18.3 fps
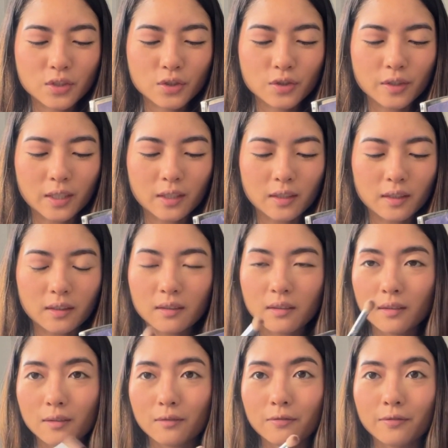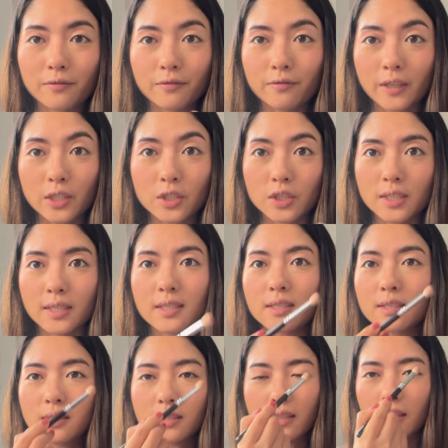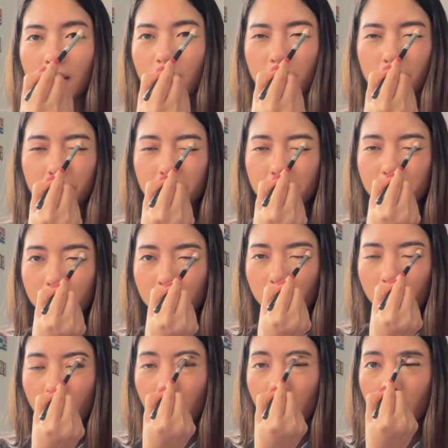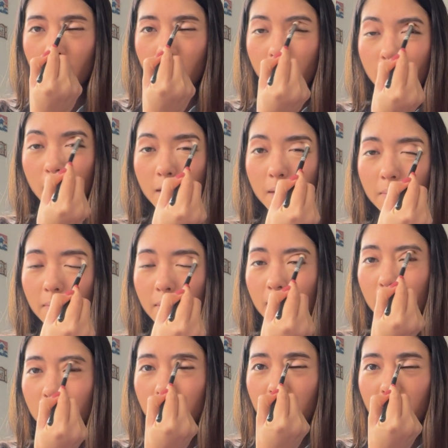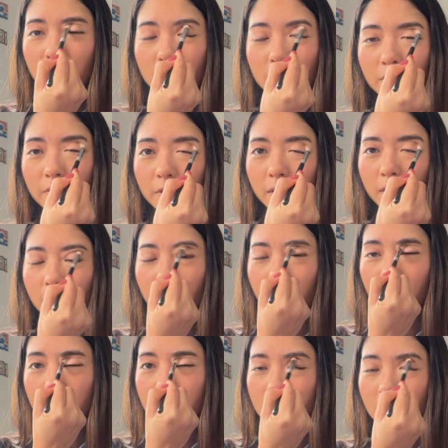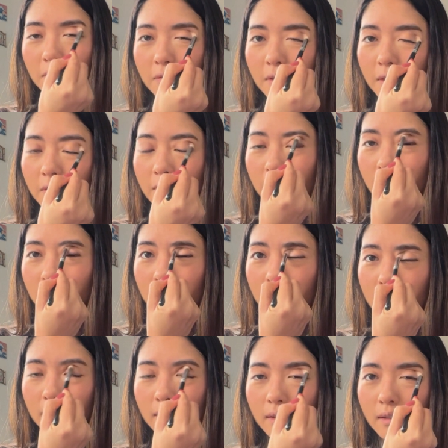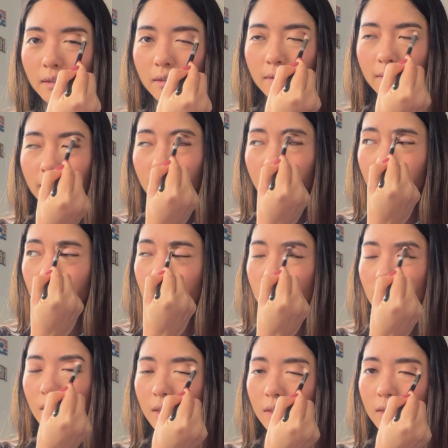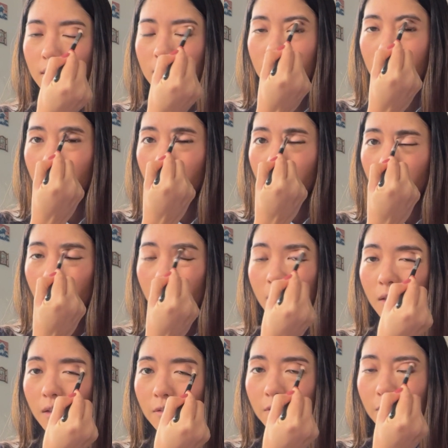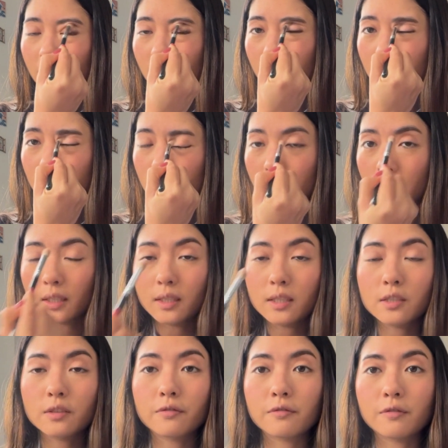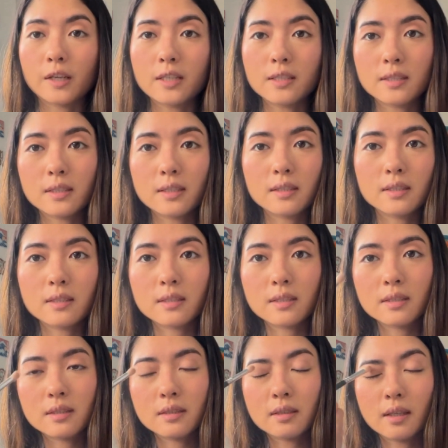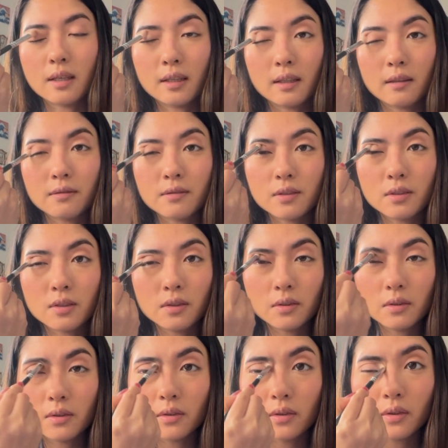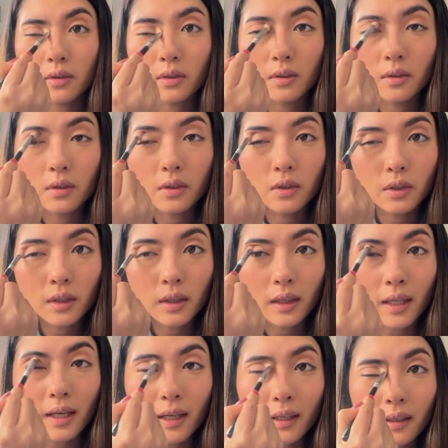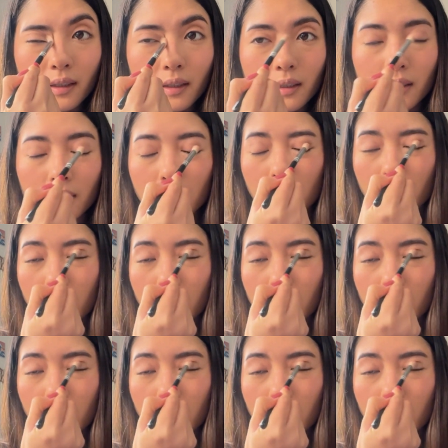shredded veggies and many different types of ingredients, and you kind of chant Chinese phrases that gives you good luck.